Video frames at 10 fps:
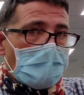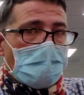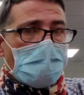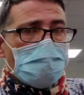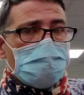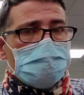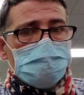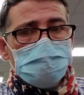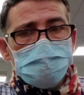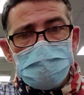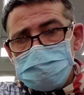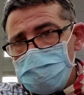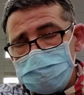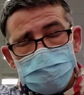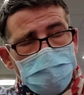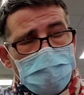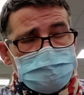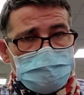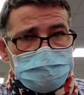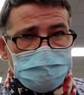Uh, you have multiple
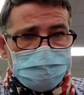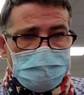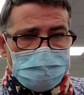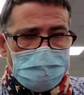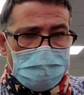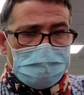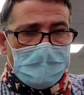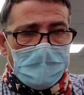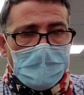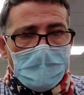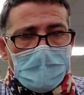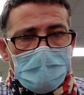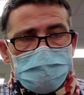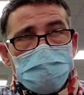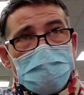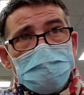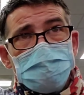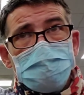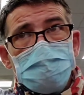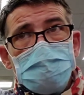officers who've done that. Uh, you
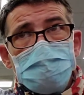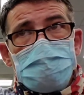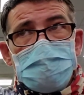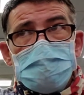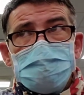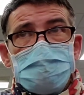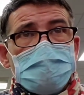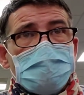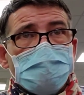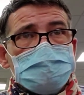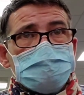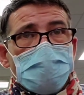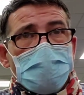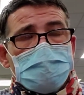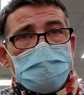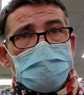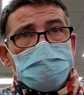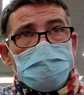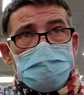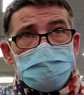have VIA vehicles
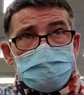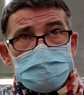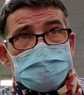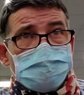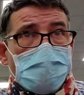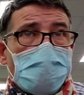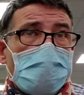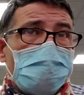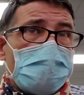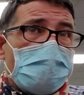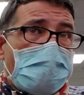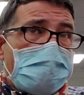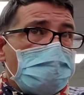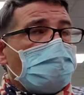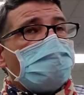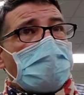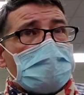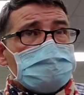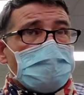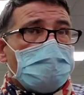parking in the central hub at night in the
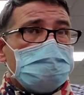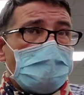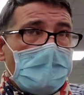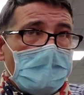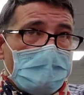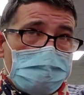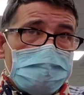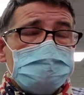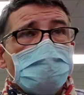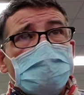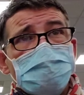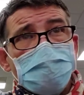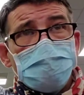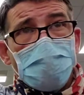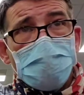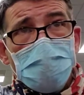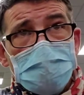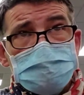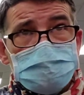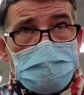fire zone. They've been doing it for four
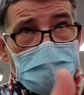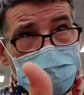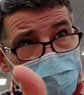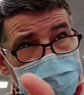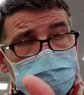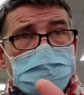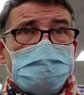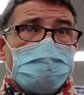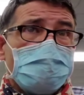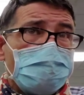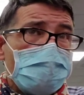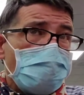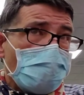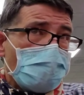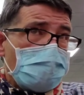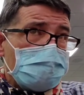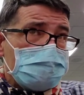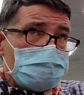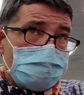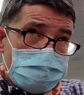months. I've been continually reporting
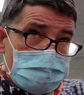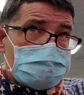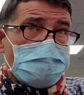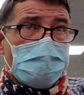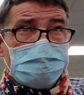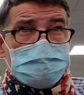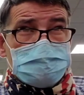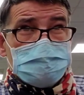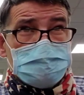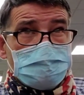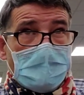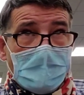it to peace officers.